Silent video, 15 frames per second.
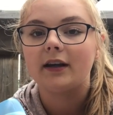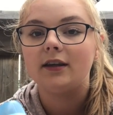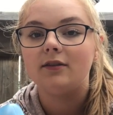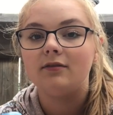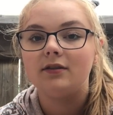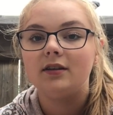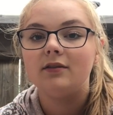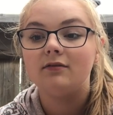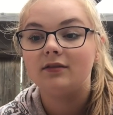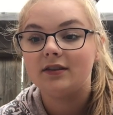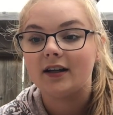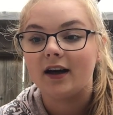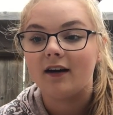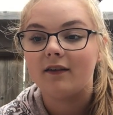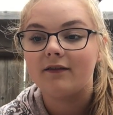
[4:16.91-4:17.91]
I used to use
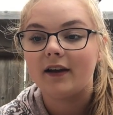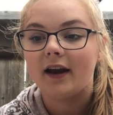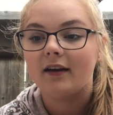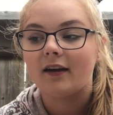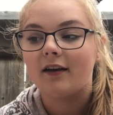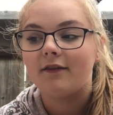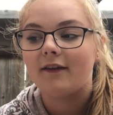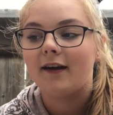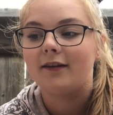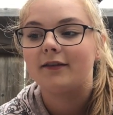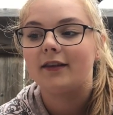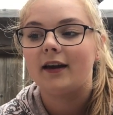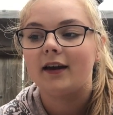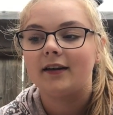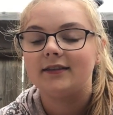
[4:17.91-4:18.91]
Dove, and I
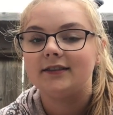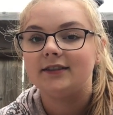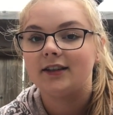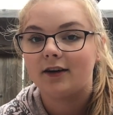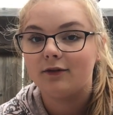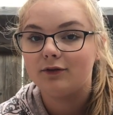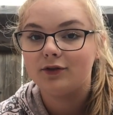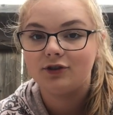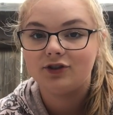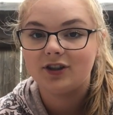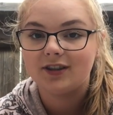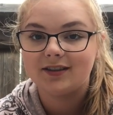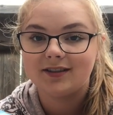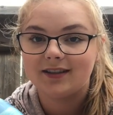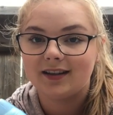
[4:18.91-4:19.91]
found that Dove was
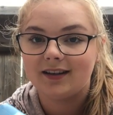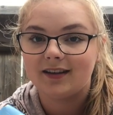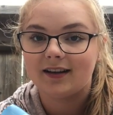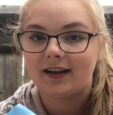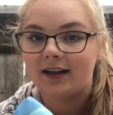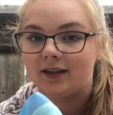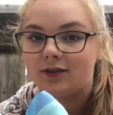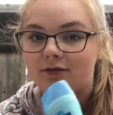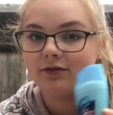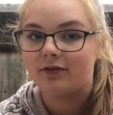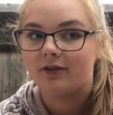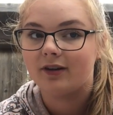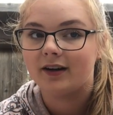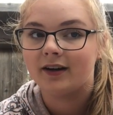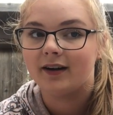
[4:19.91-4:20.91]
just nice
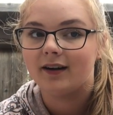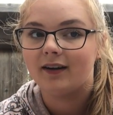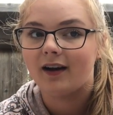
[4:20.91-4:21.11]
for